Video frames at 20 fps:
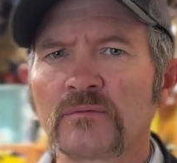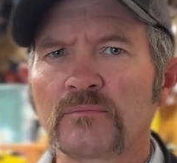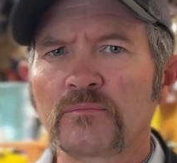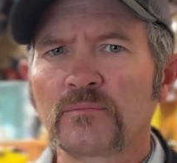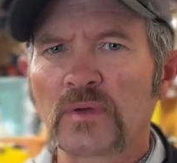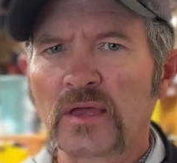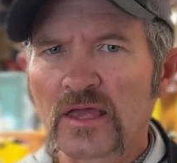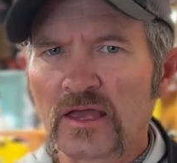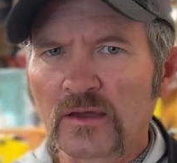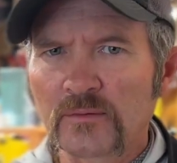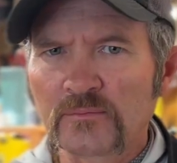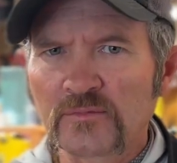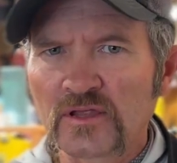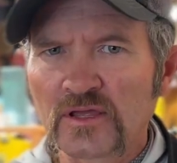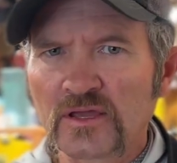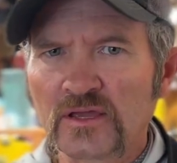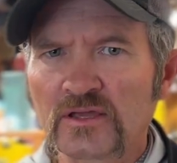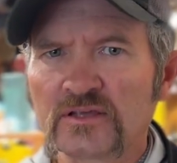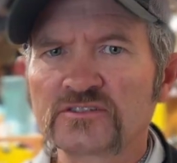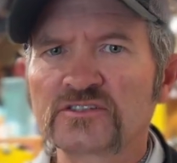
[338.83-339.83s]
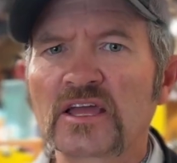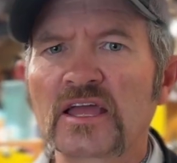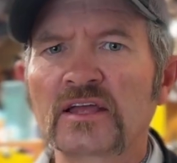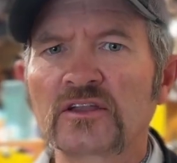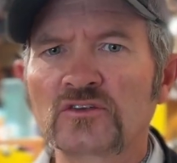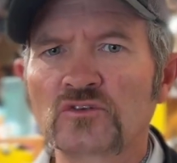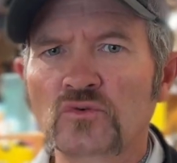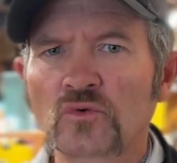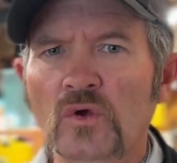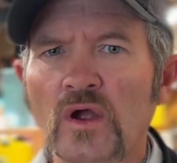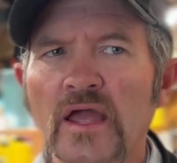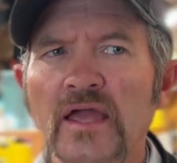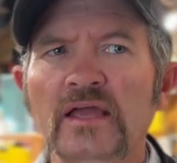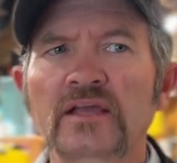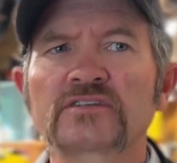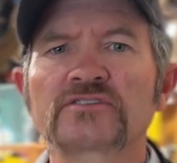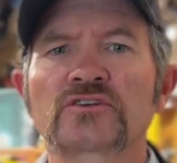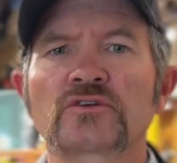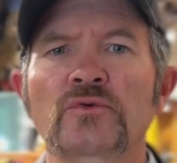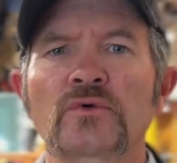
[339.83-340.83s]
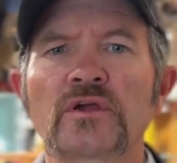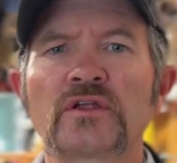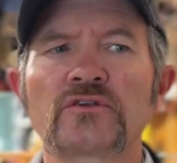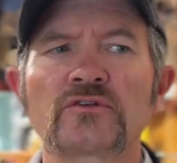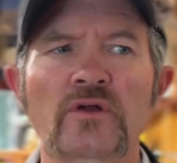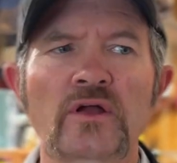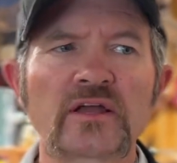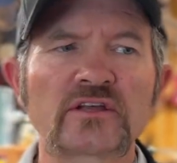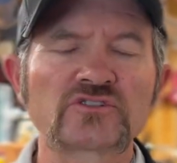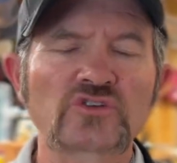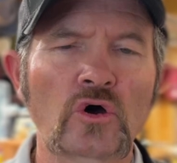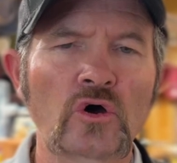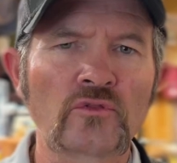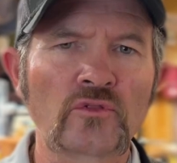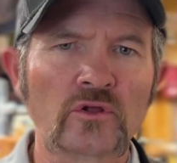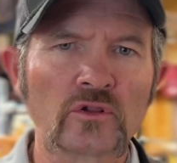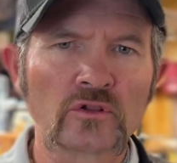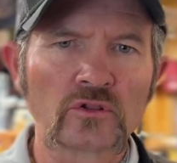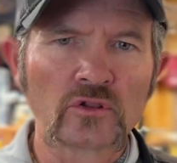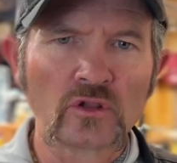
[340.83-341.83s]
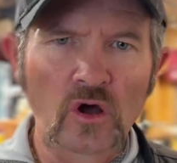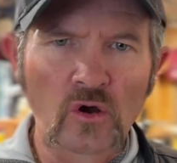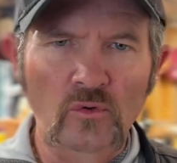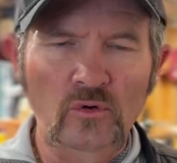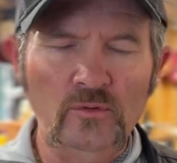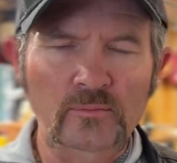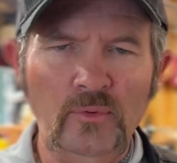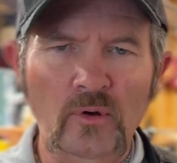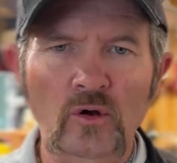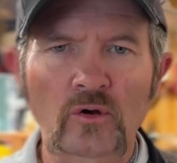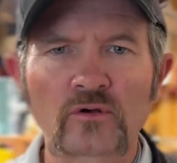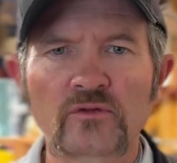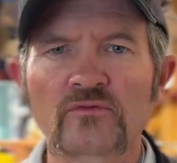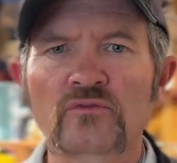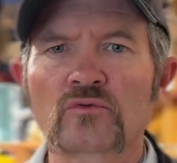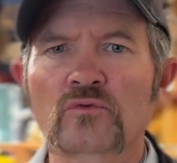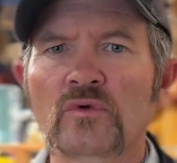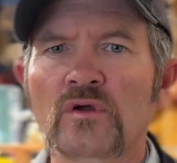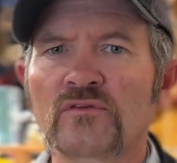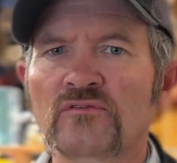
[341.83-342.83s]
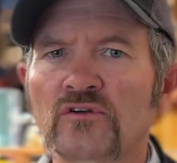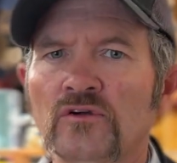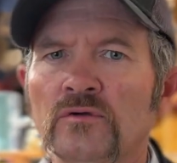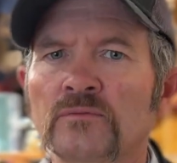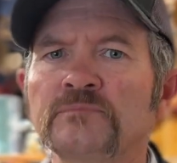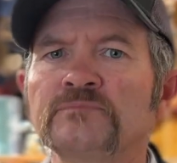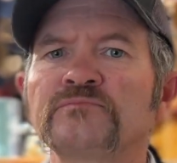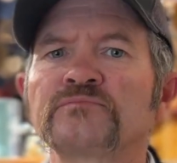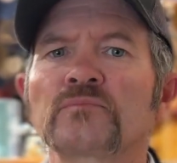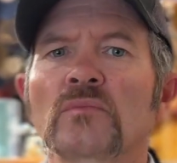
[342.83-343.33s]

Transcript: PMDs and drakes, green drakes on the lower part of the river.